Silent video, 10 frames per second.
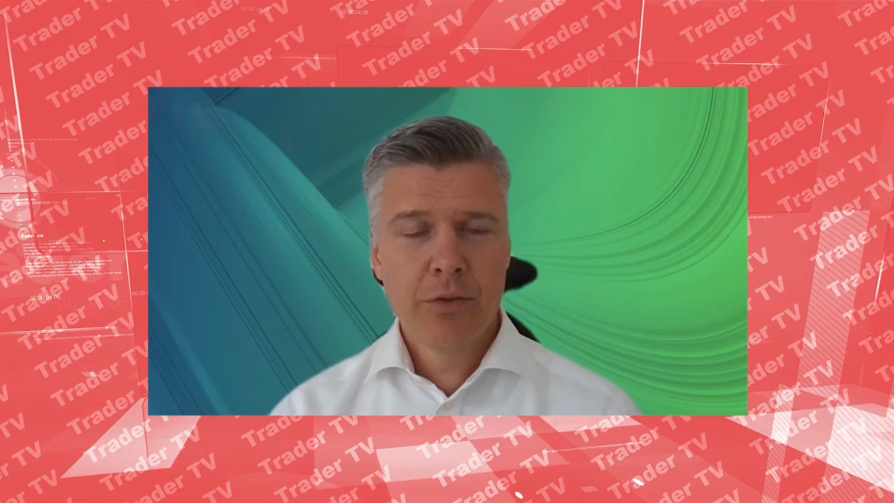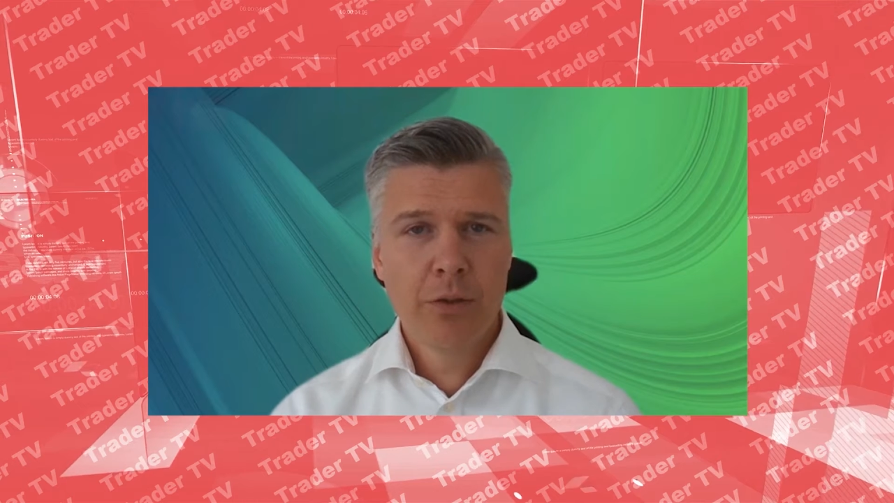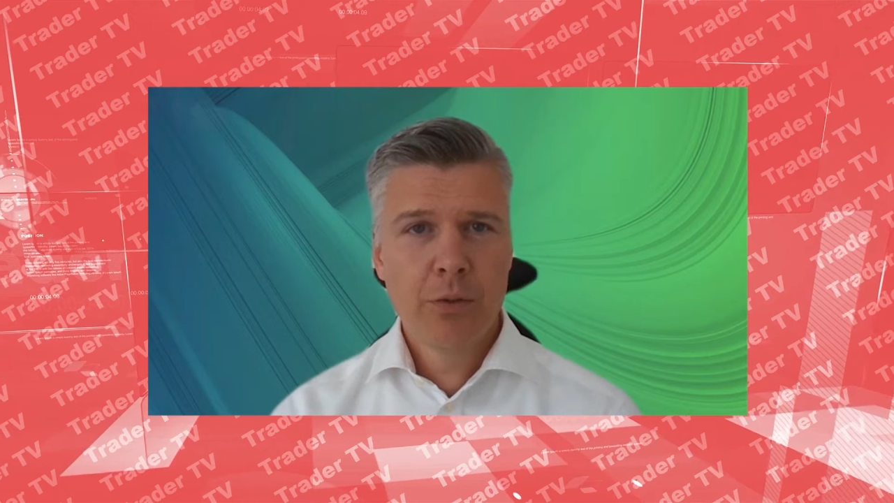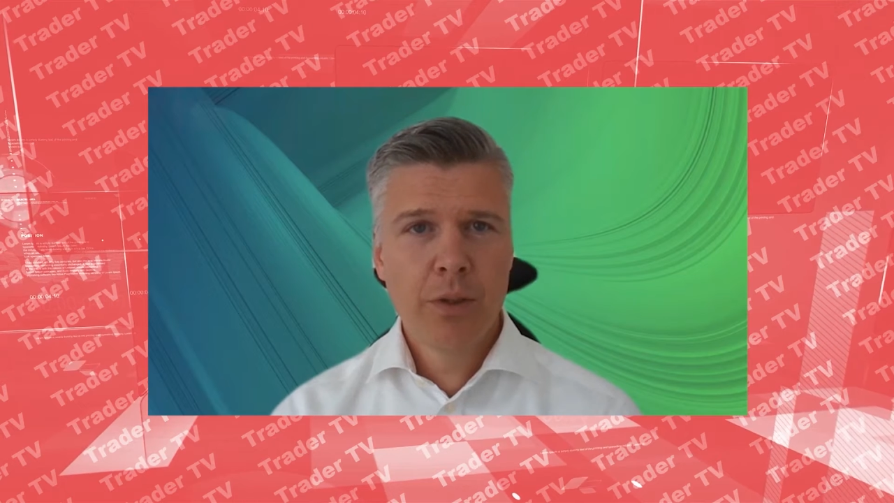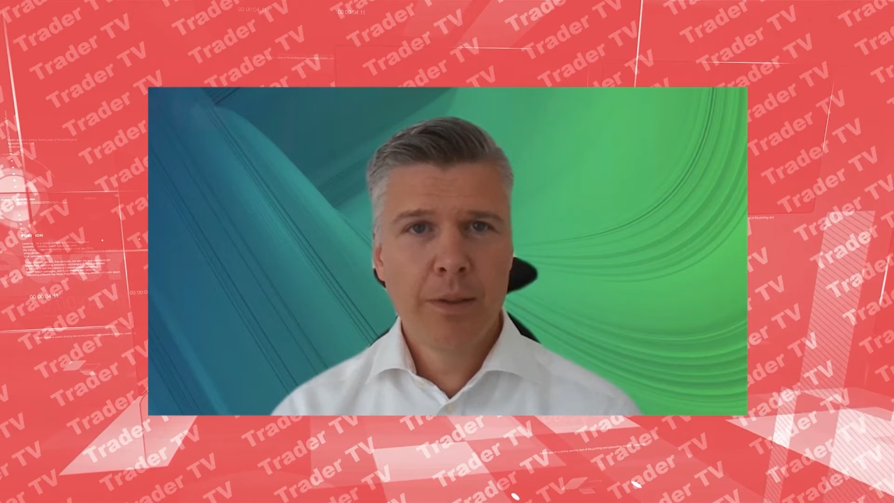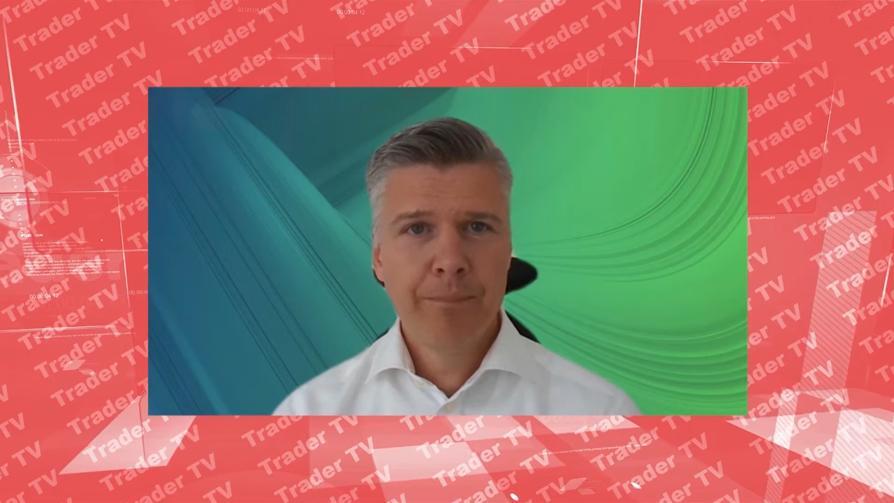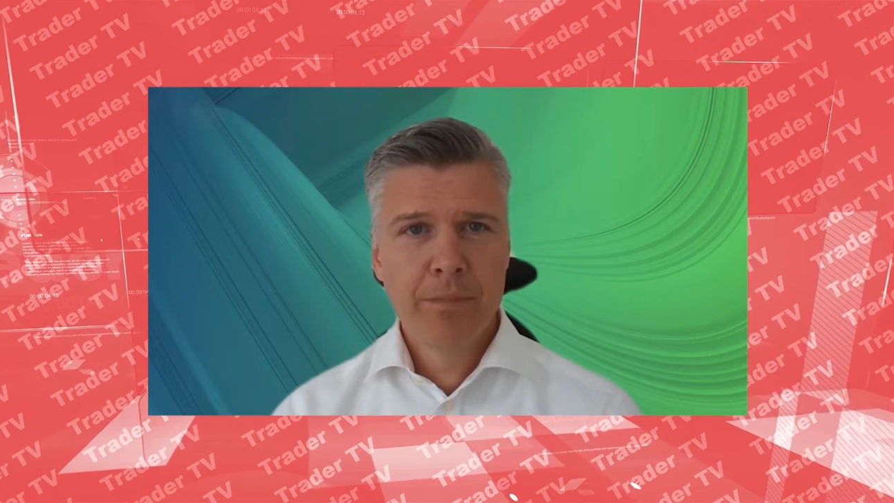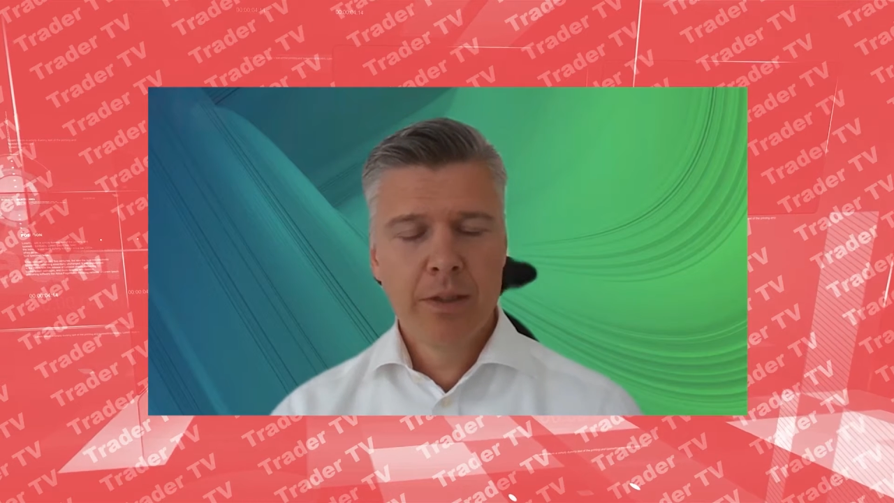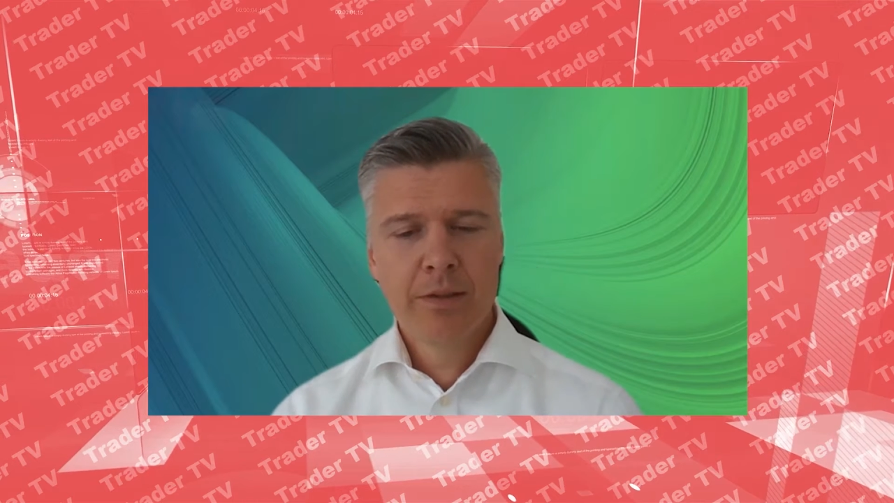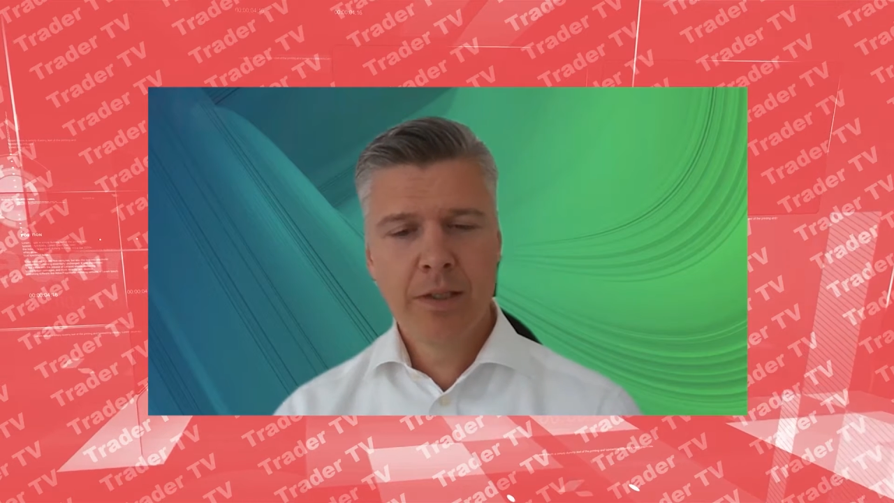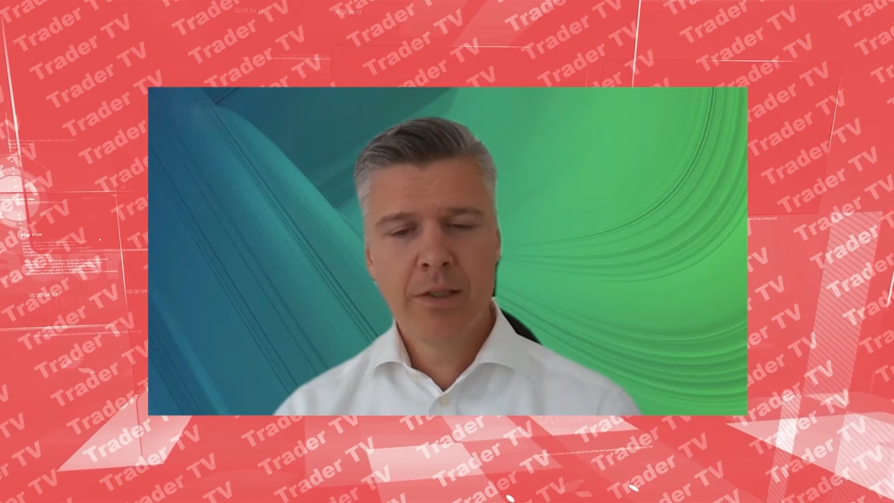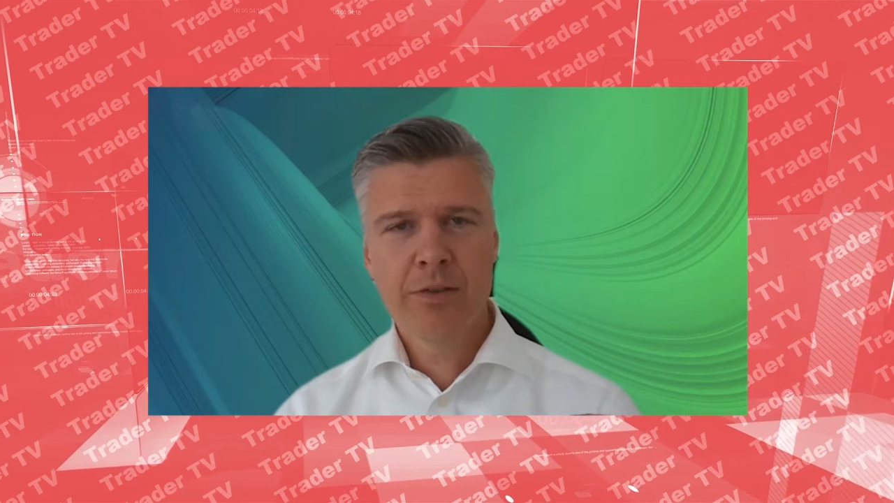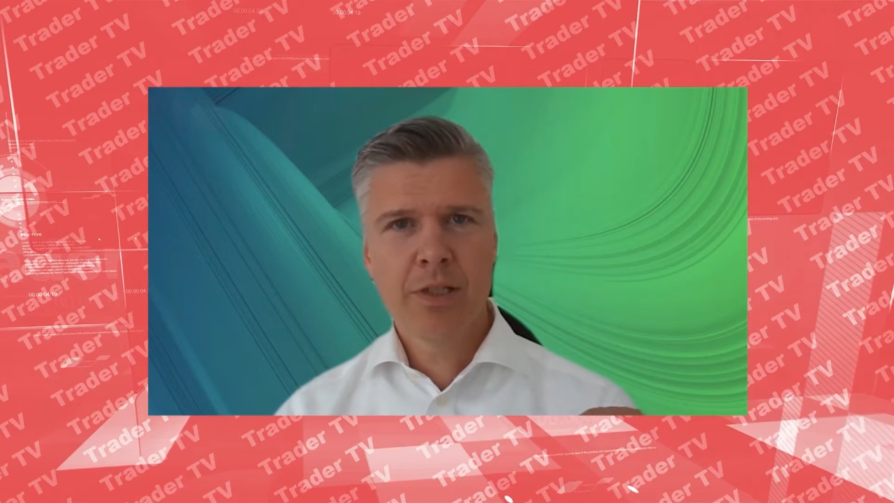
So these